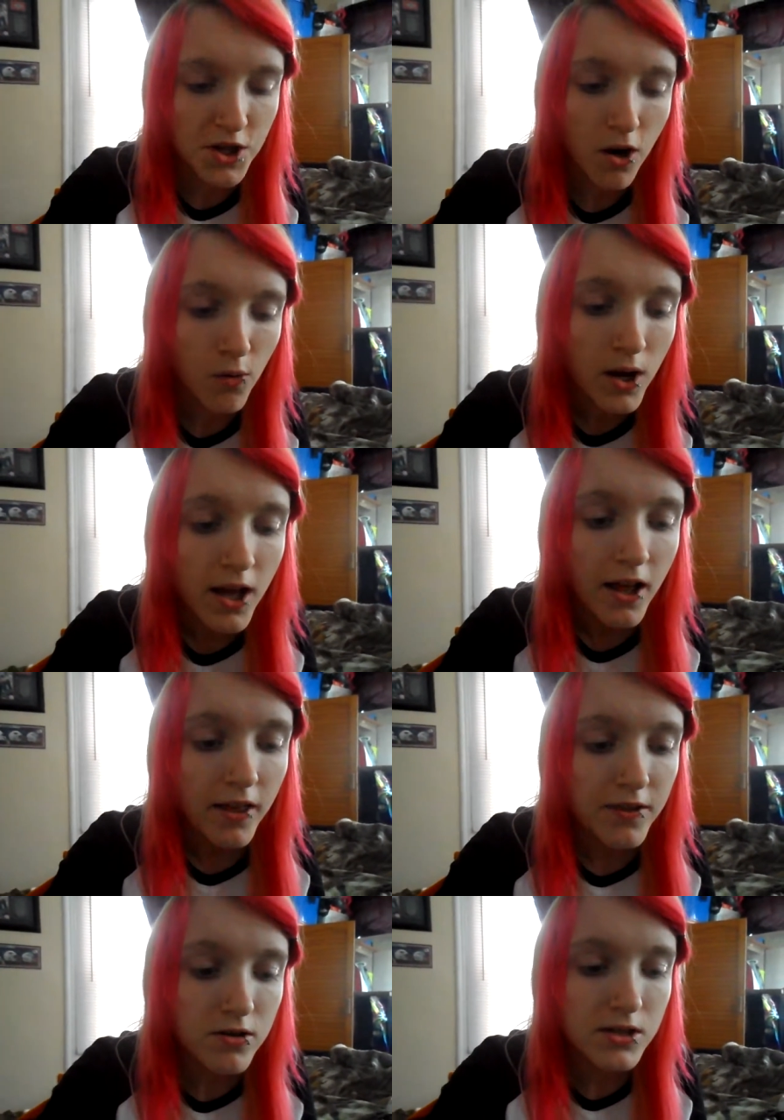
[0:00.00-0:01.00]
So
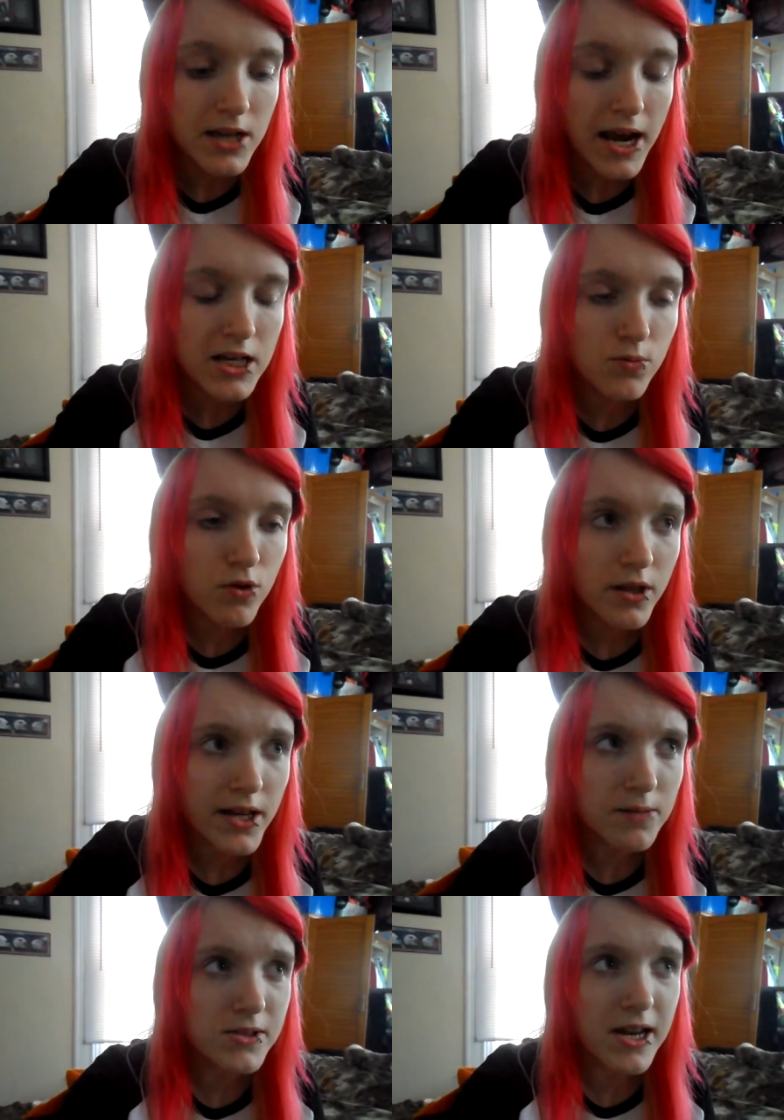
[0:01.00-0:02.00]
there's days where
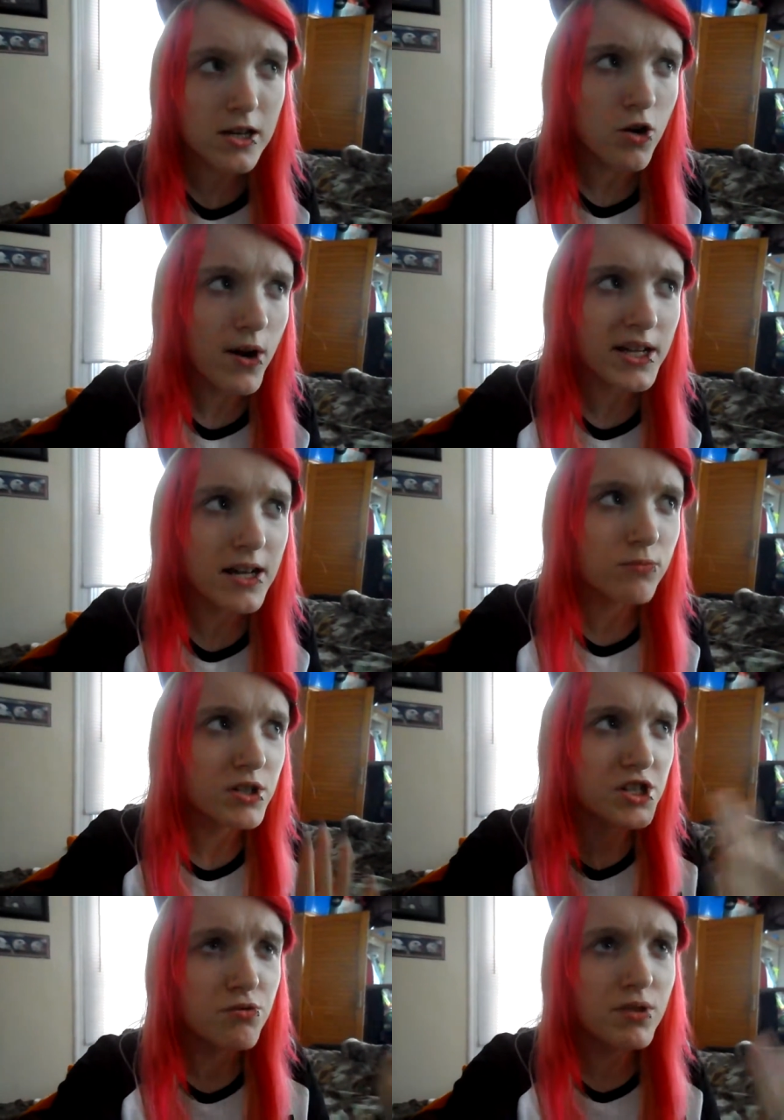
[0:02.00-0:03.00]
like I'm just like, no, I gotta
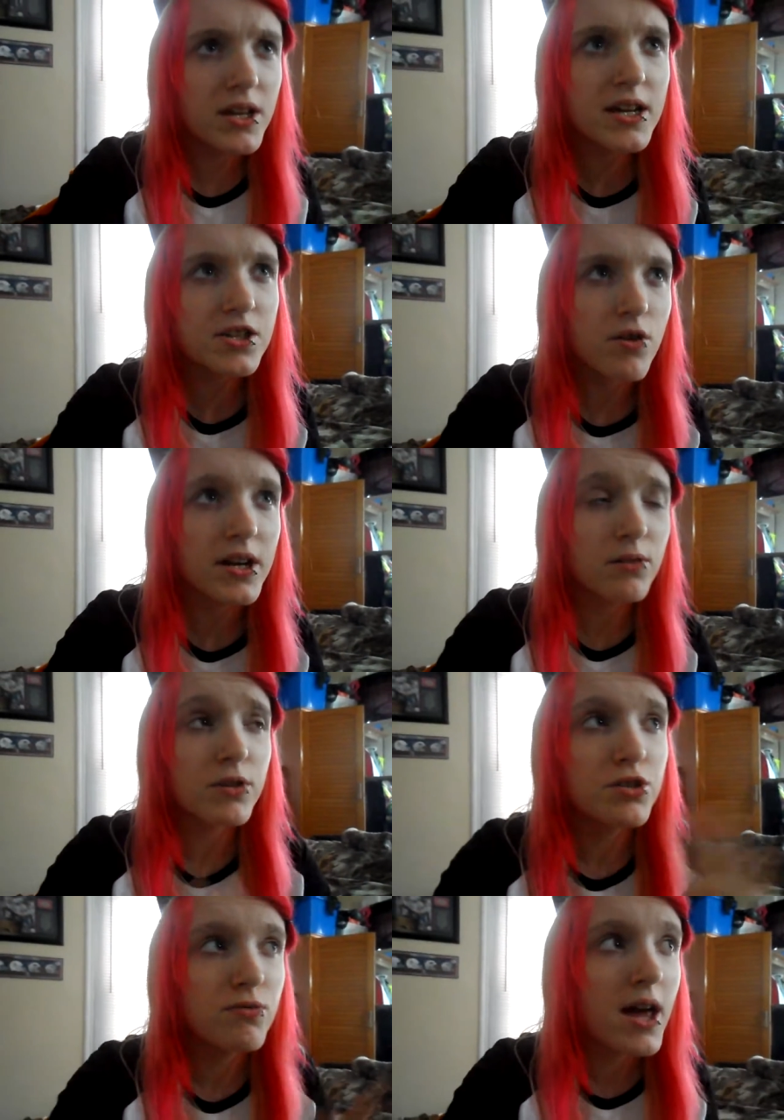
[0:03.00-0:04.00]
redo this or I need to
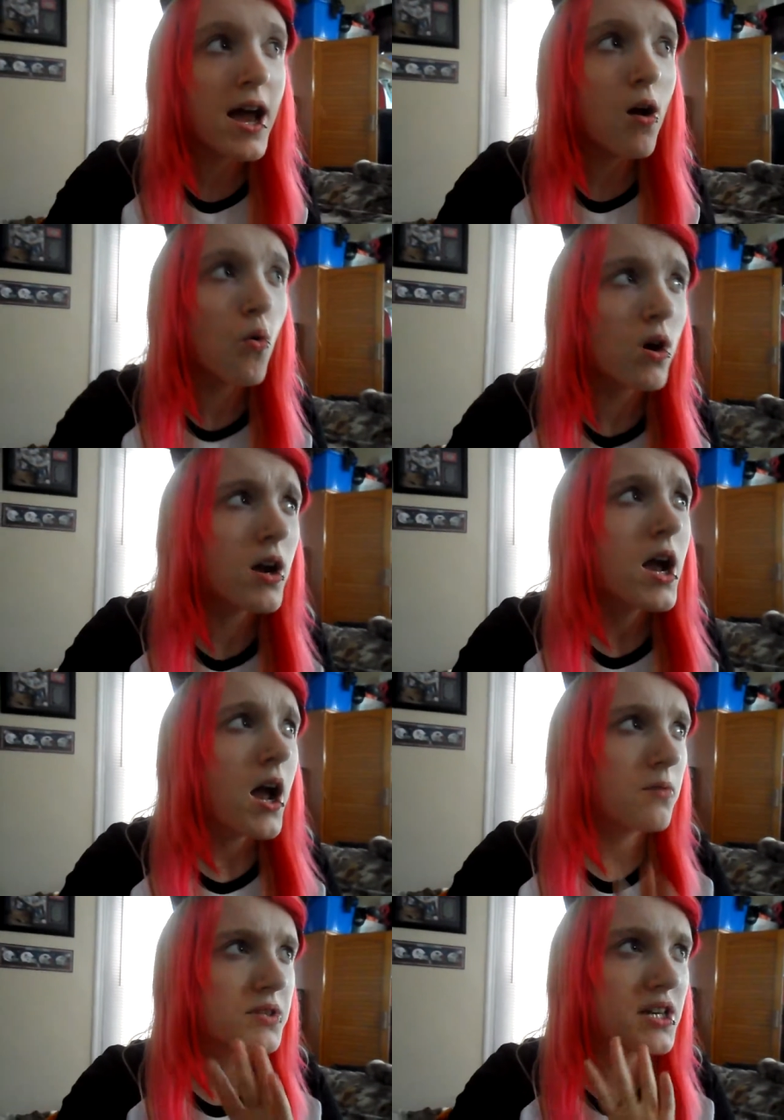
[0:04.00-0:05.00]
redo that, or
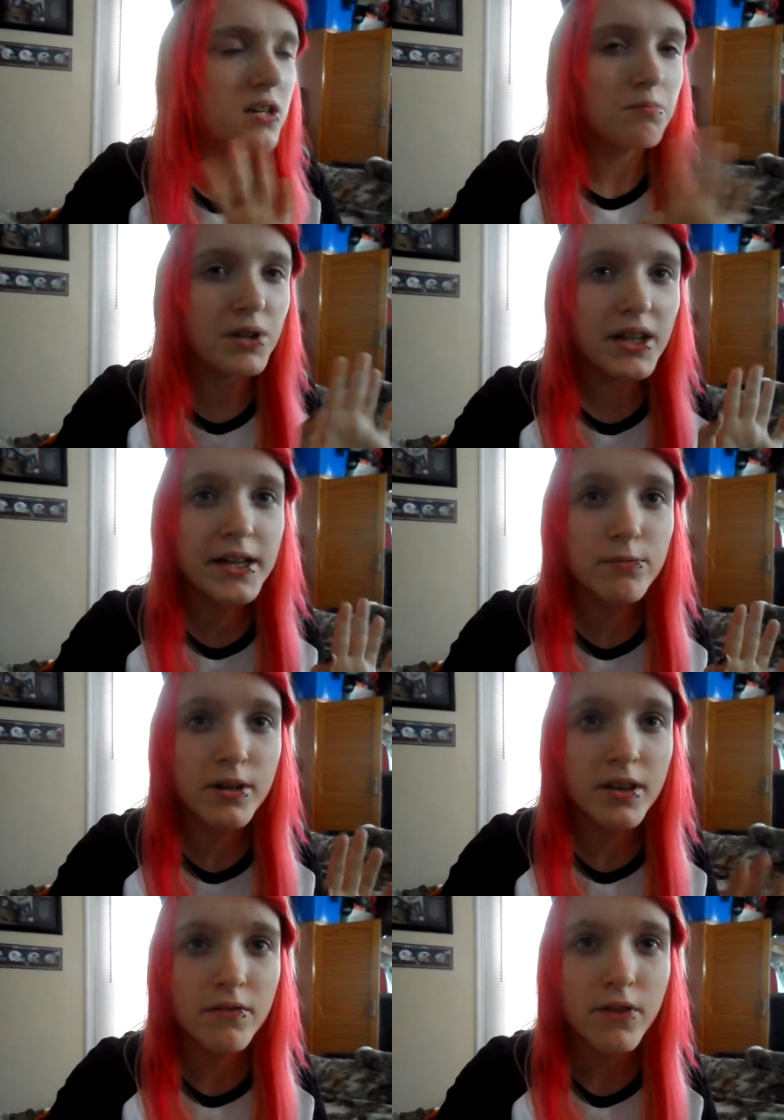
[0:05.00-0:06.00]
I'm just gonna completely get
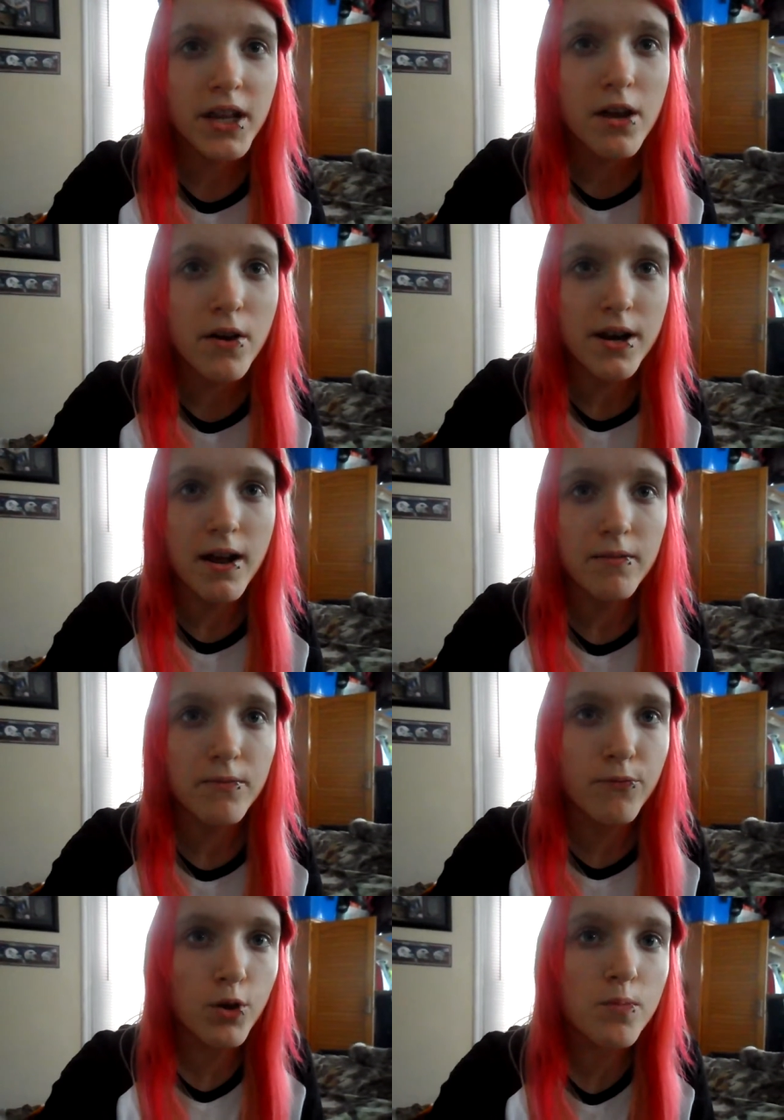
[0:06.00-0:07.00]
rid of the video and not
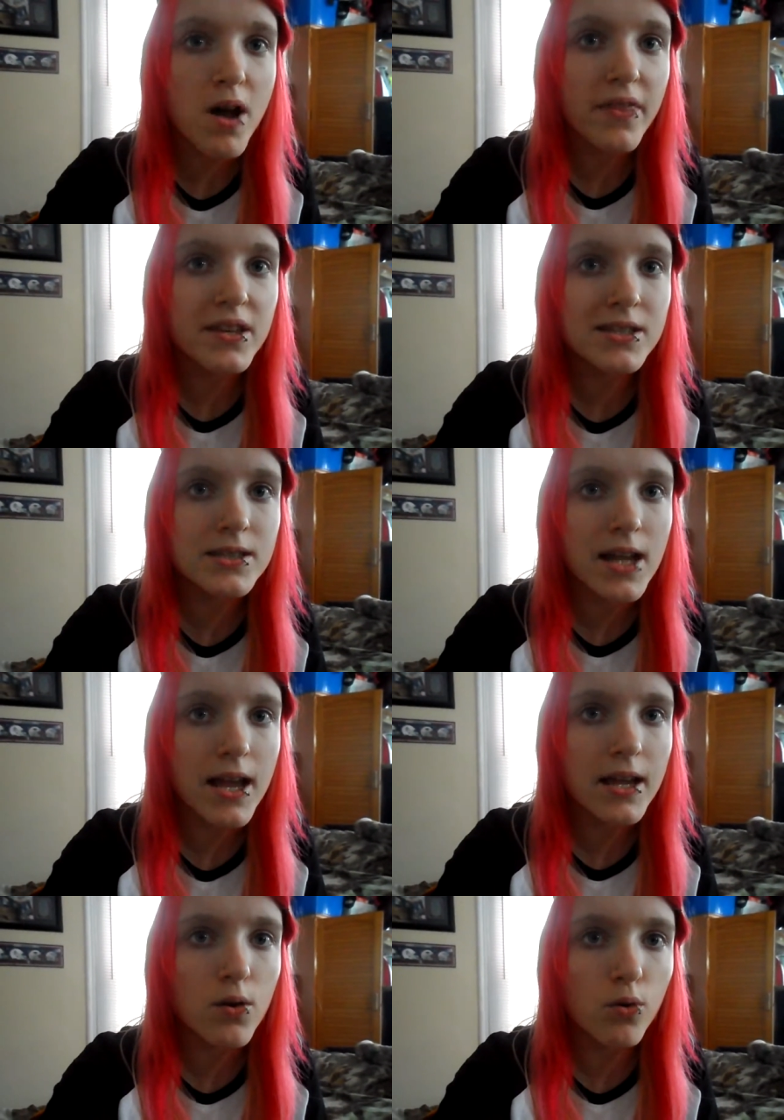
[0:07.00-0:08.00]
film on this
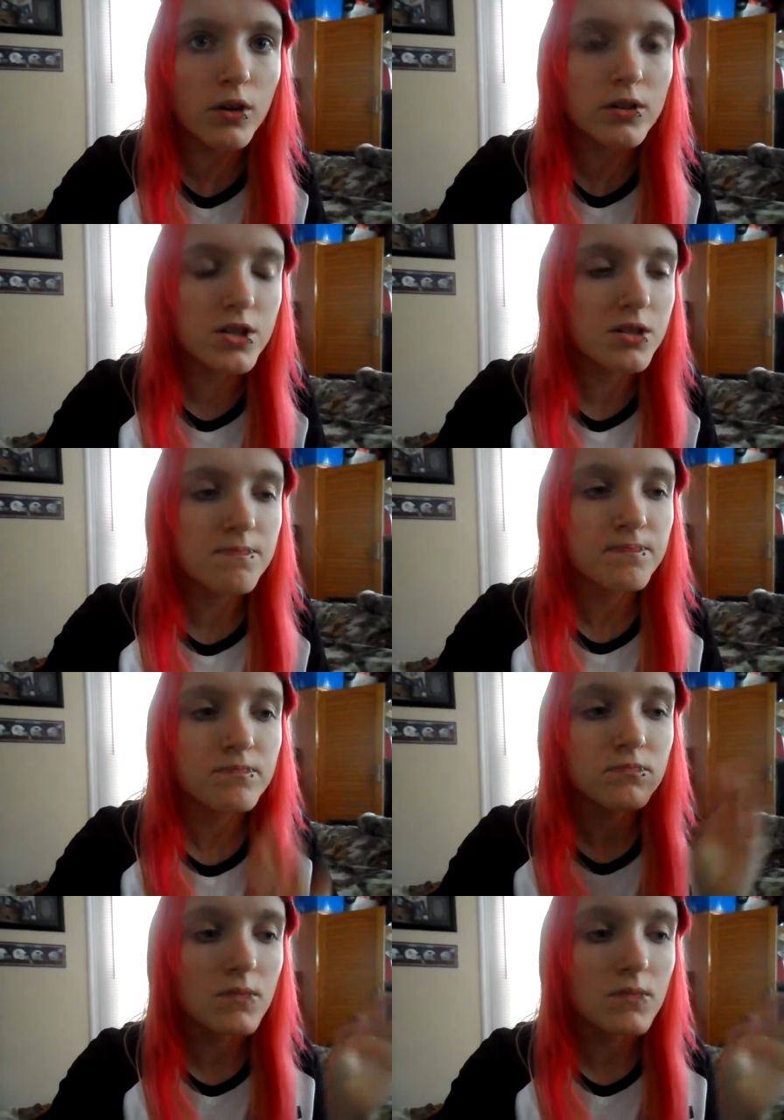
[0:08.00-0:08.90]
day or just